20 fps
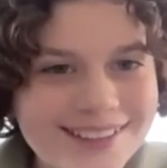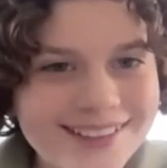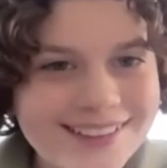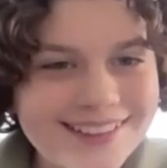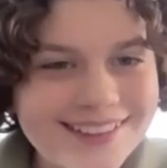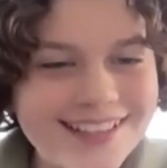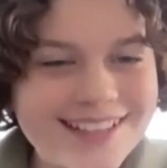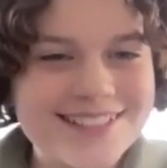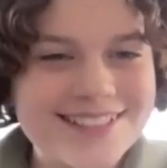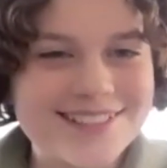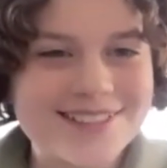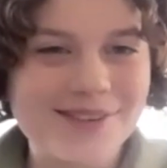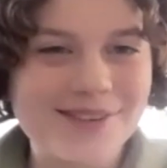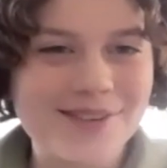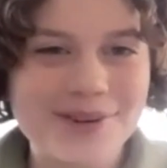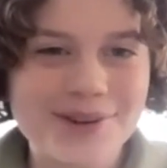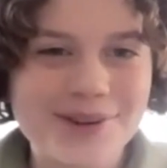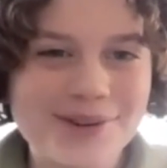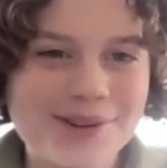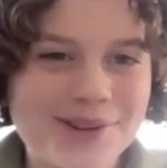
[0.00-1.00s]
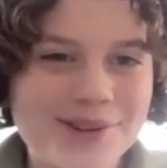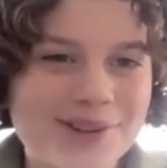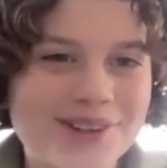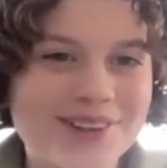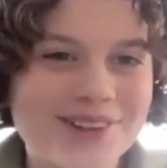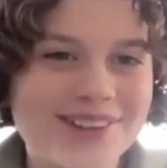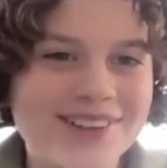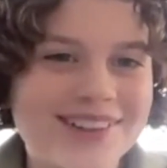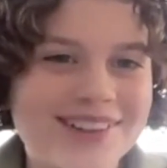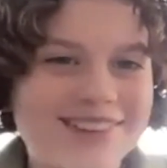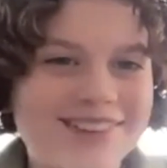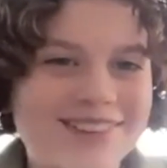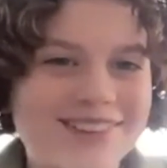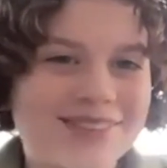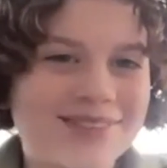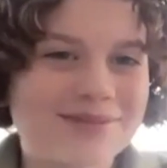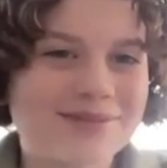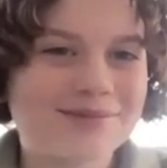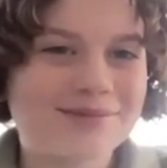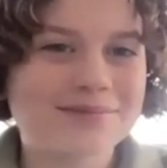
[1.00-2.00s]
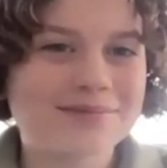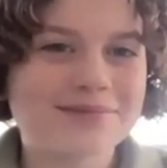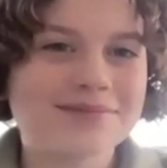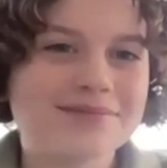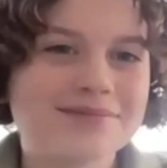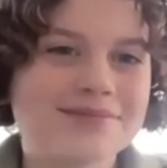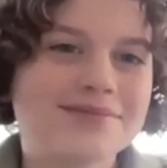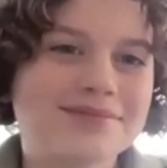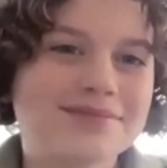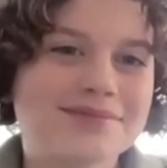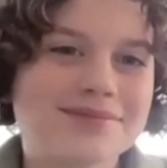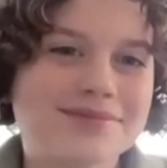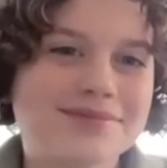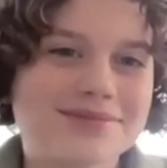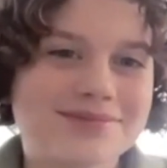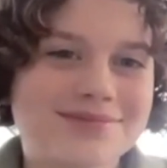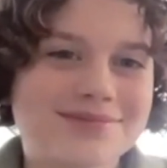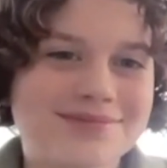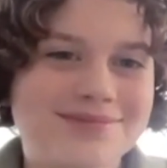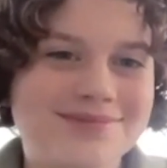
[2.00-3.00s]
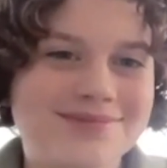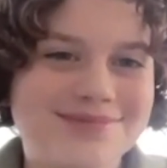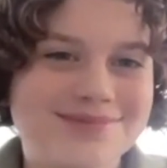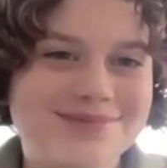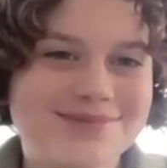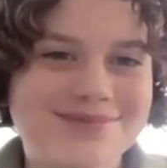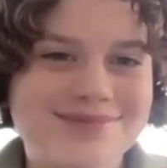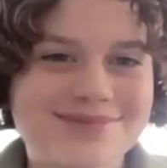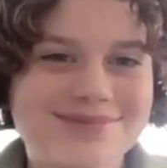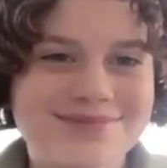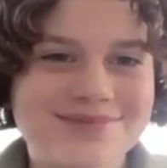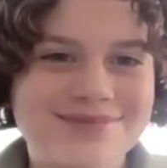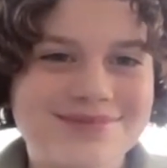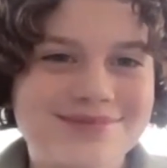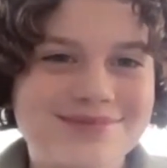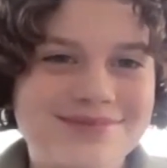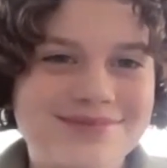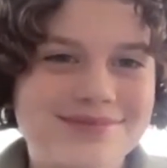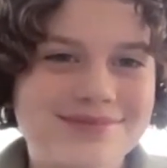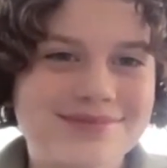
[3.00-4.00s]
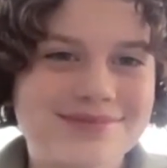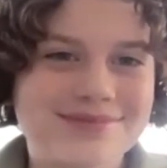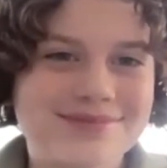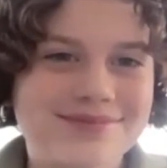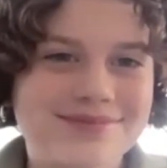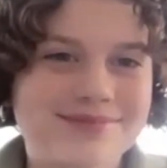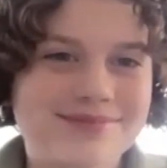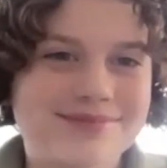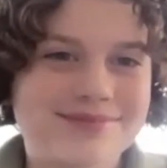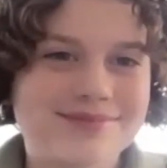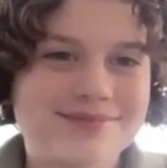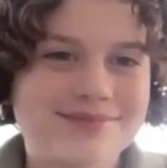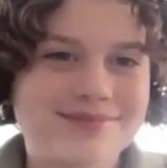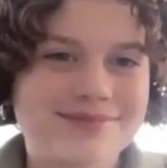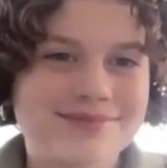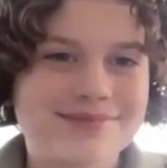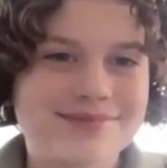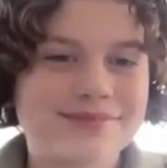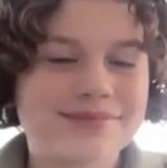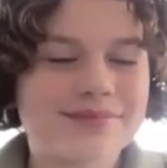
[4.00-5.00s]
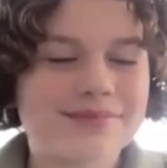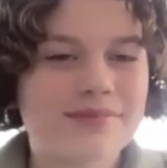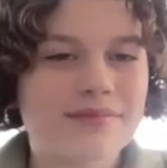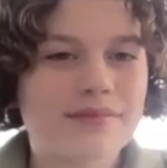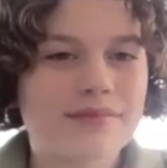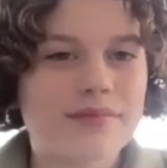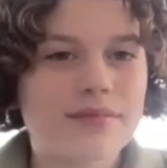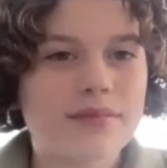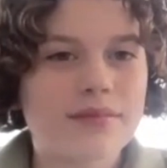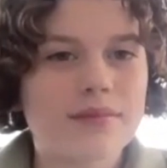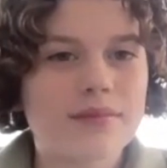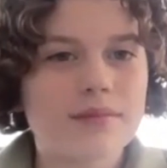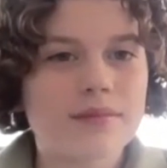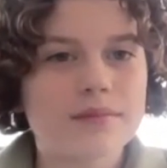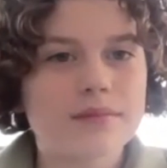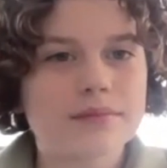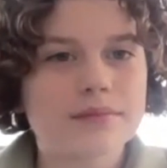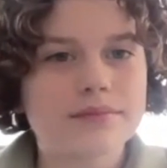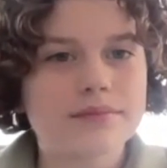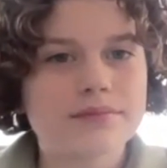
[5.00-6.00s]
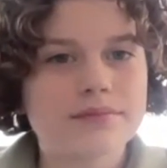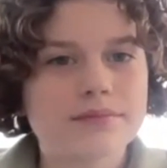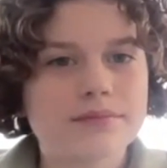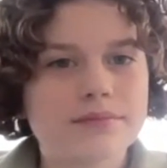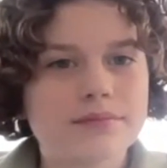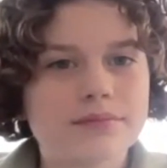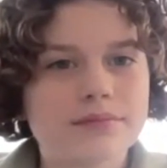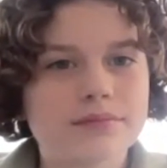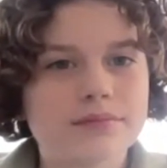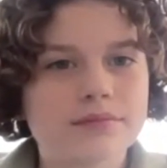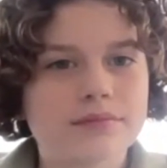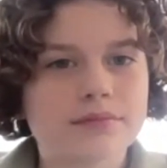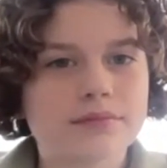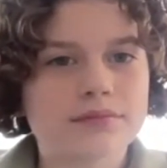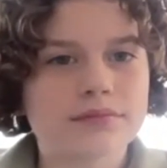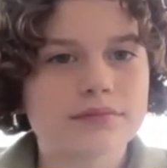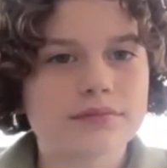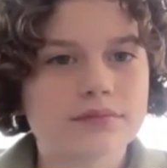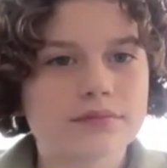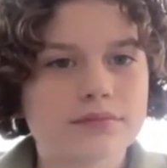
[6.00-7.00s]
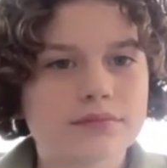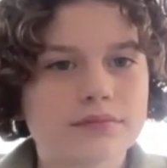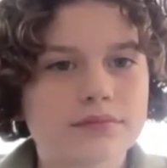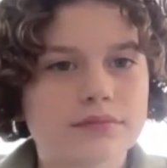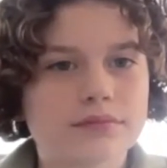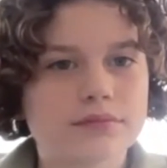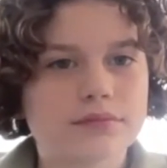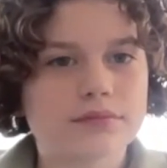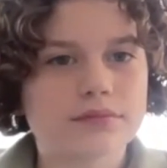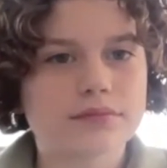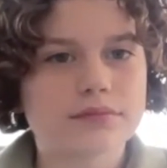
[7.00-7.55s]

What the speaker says: The person shown says nothing.